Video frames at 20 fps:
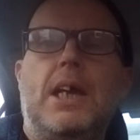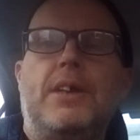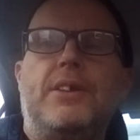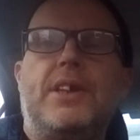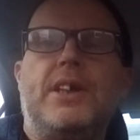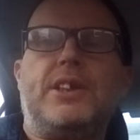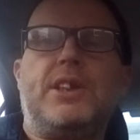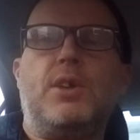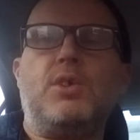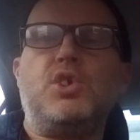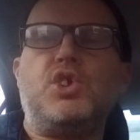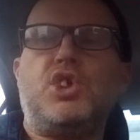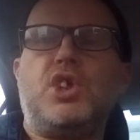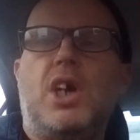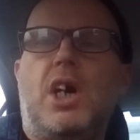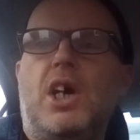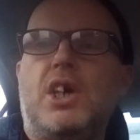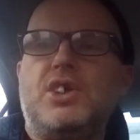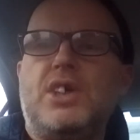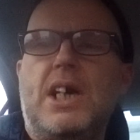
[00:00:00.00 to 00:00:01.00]
They don't
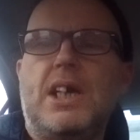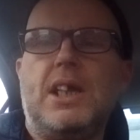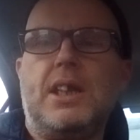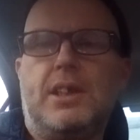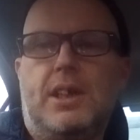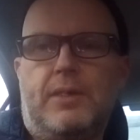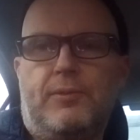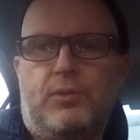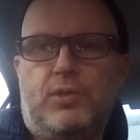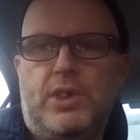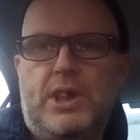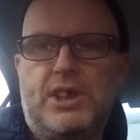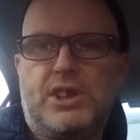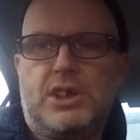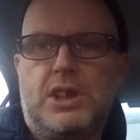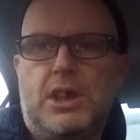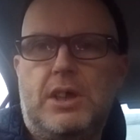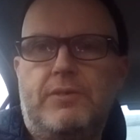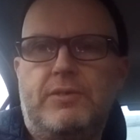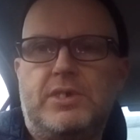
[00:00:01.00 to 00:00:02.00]
charge anything for their
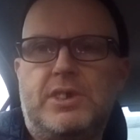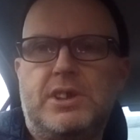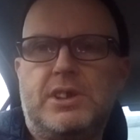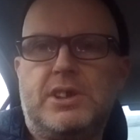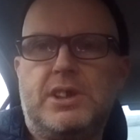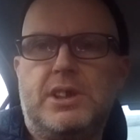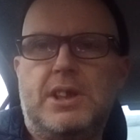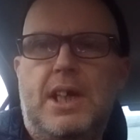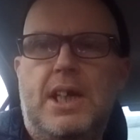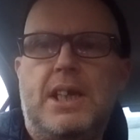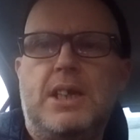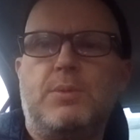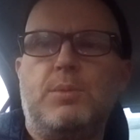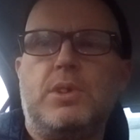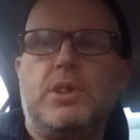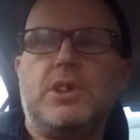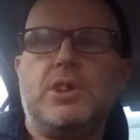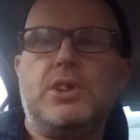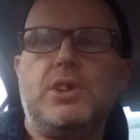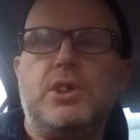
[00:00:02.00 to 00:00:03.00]
services, and
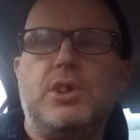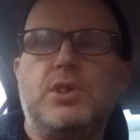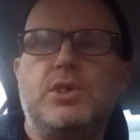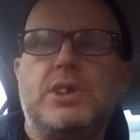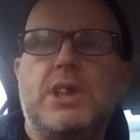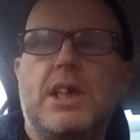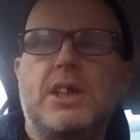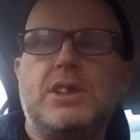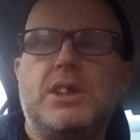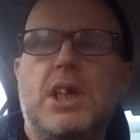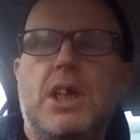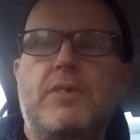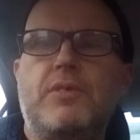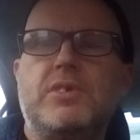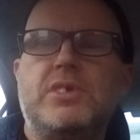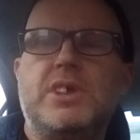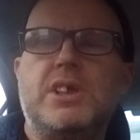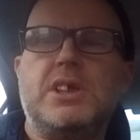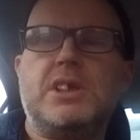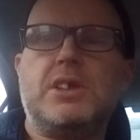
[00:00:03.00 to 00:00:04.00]
anyone can use their
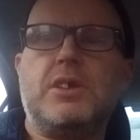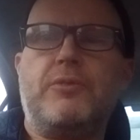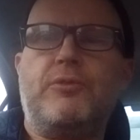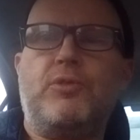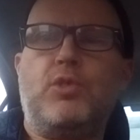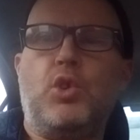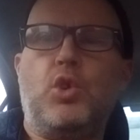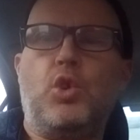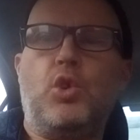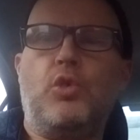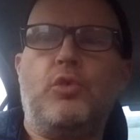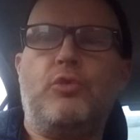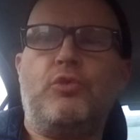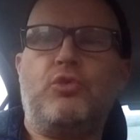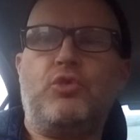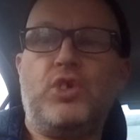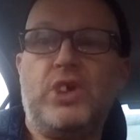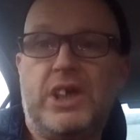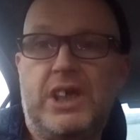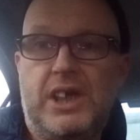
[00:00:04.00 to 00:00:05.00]
services for
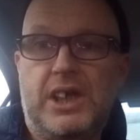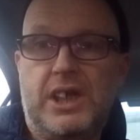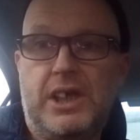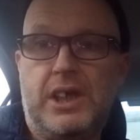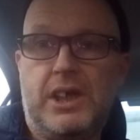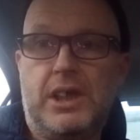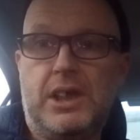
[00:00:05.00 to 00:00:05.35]
free.